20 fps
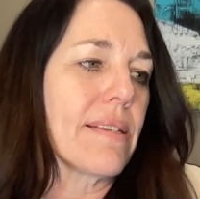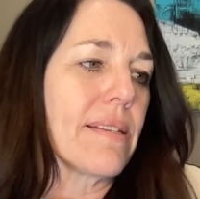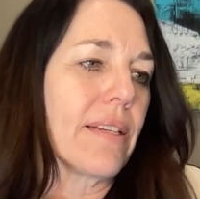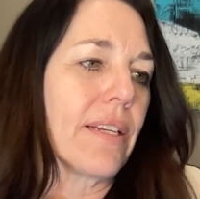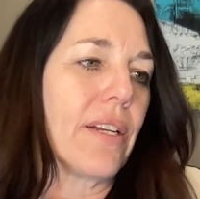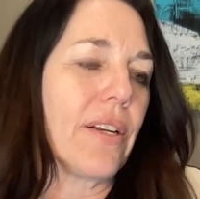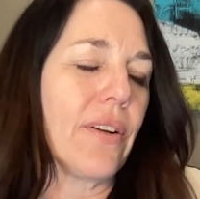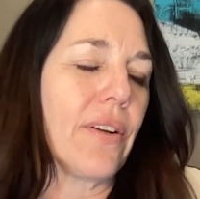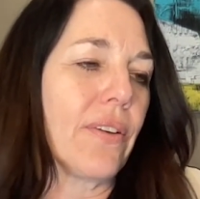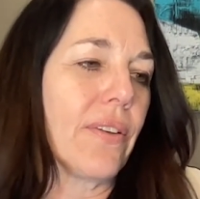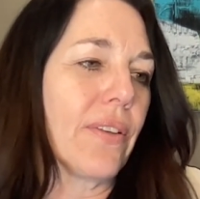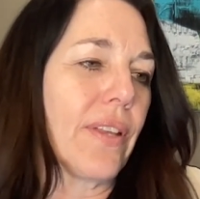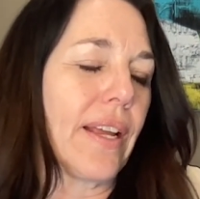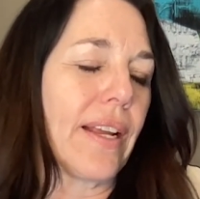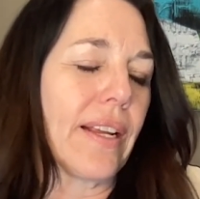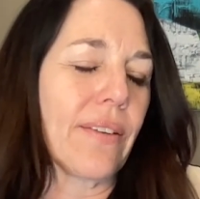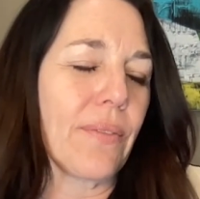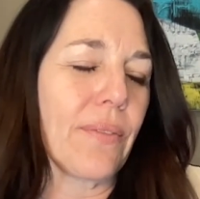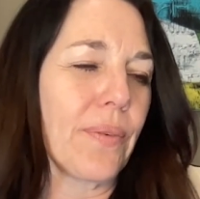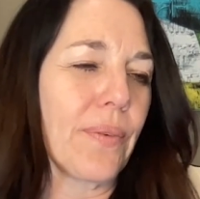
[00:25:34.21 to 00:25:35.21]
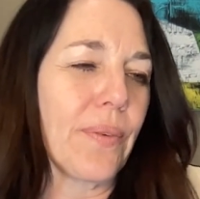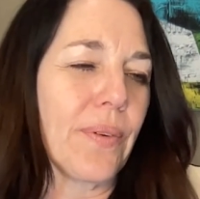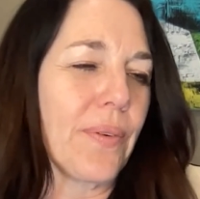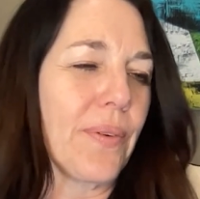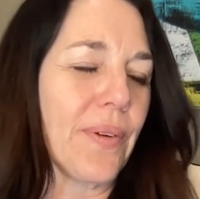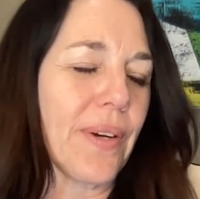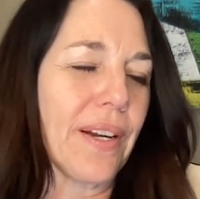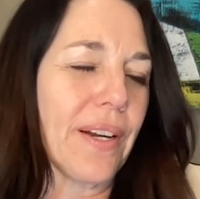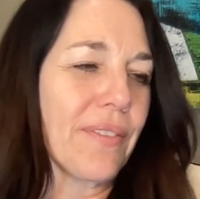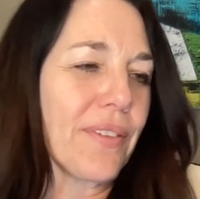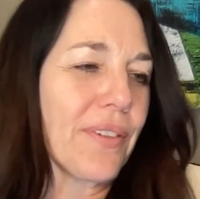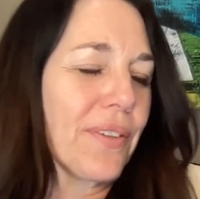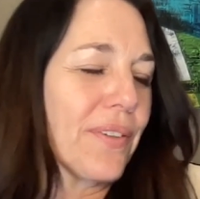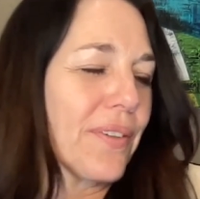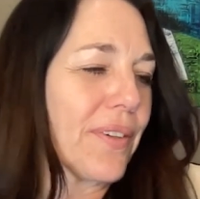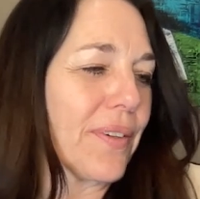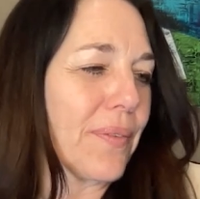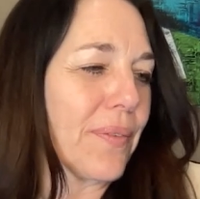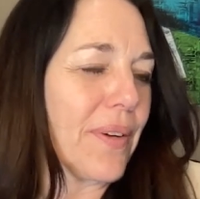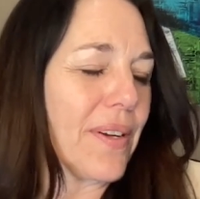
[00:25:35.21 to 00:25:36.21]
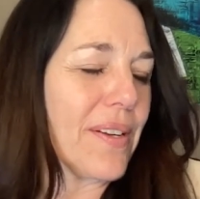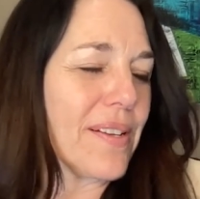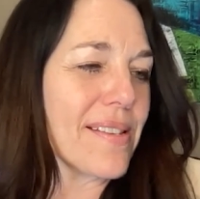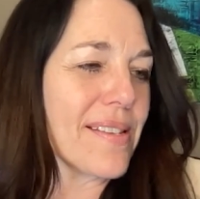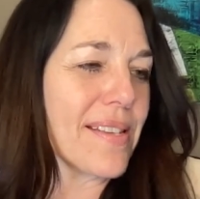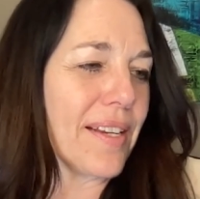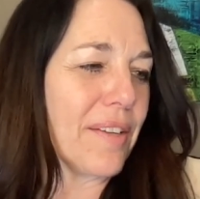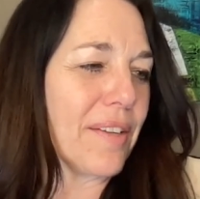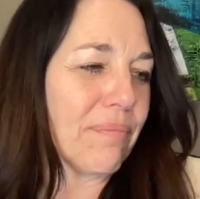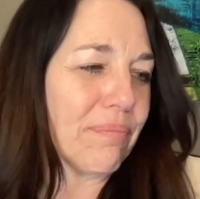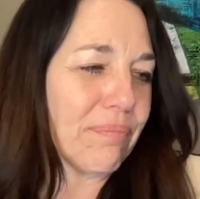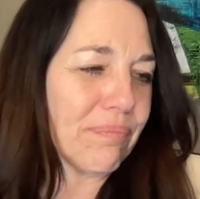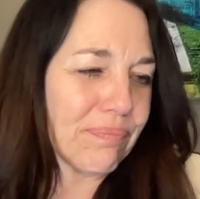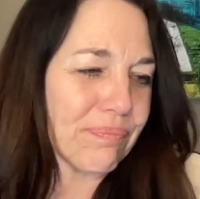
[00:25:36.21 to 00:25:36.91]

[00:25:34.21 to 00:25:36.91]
like whatever it was, the